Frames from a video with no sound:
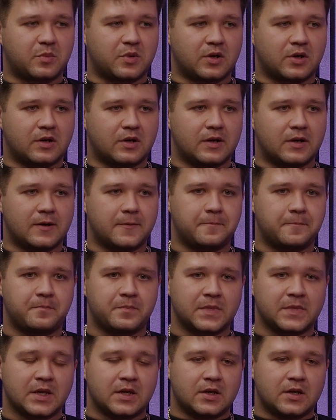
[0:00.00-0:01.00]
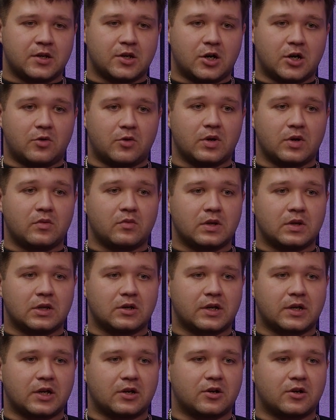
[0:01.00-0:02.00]
But no, we're
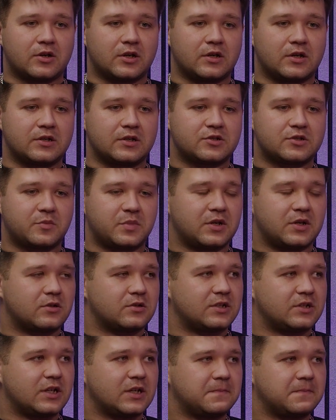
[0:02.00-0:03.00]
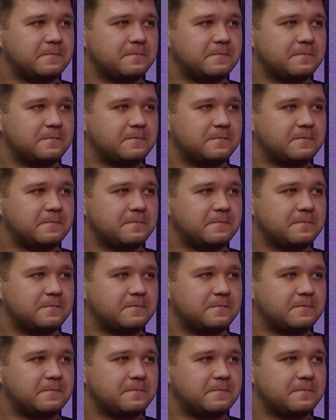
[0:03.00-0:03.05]
looking good, and it should be a good year.